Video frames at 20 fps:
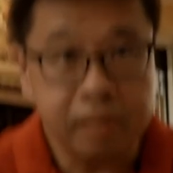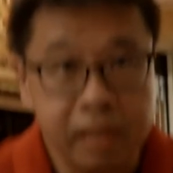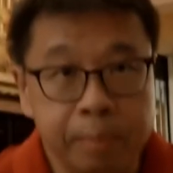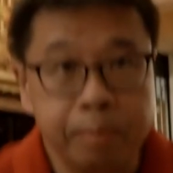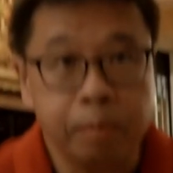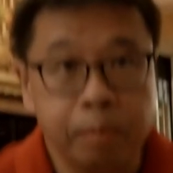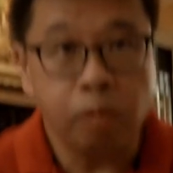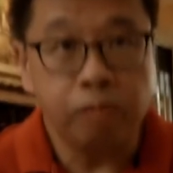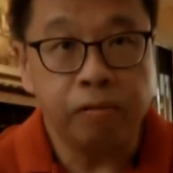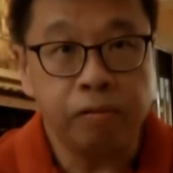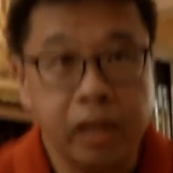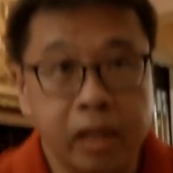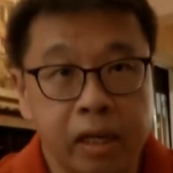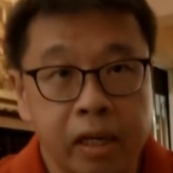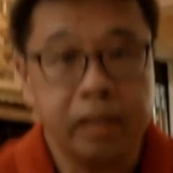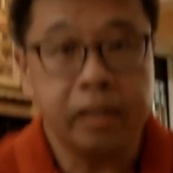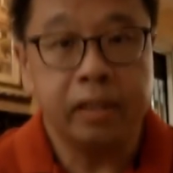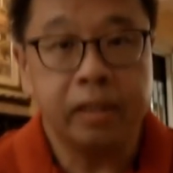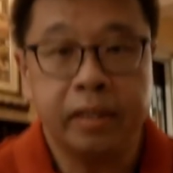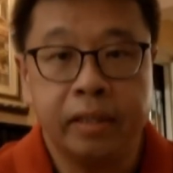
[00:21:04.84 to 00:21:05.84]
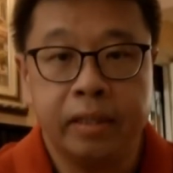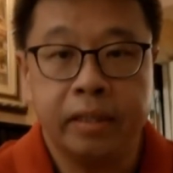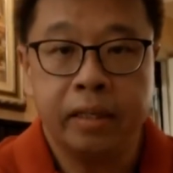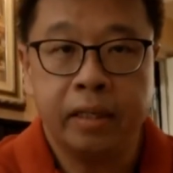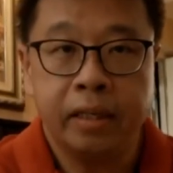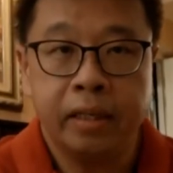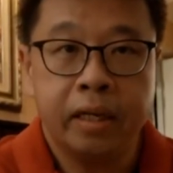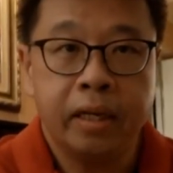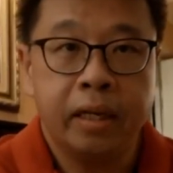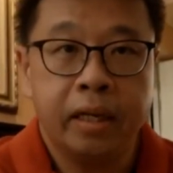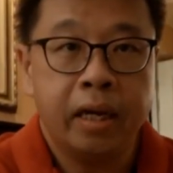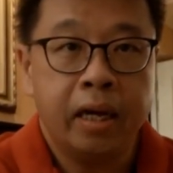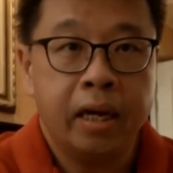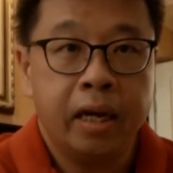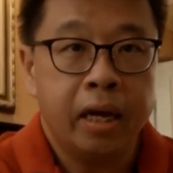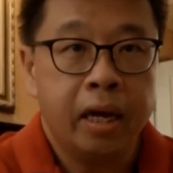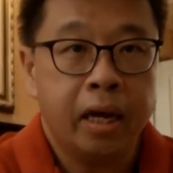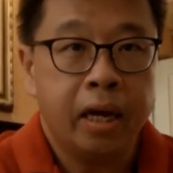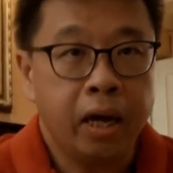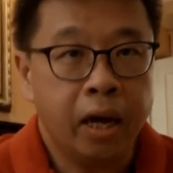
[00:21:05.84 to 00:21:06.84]
feels happy when we
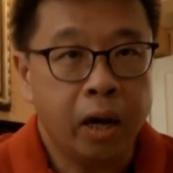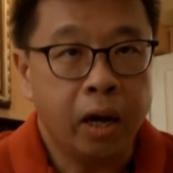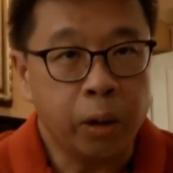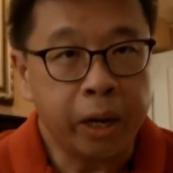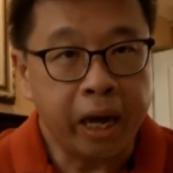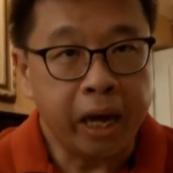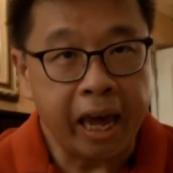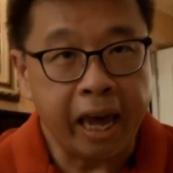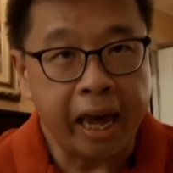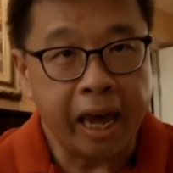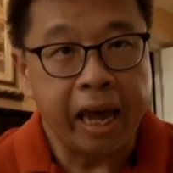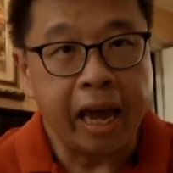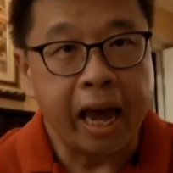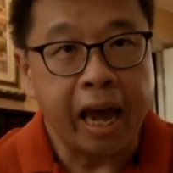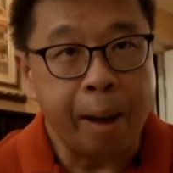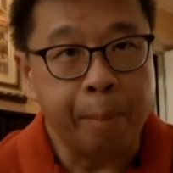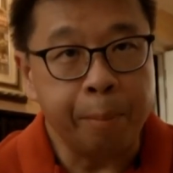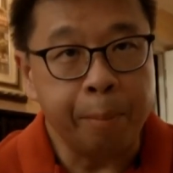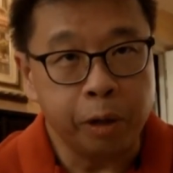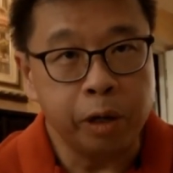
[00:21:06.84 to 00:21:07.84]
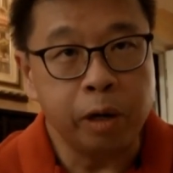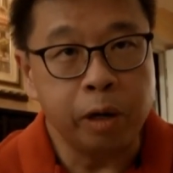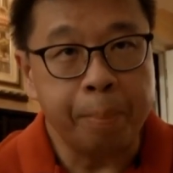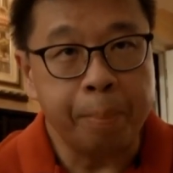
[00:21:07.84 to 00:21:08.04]
all play together.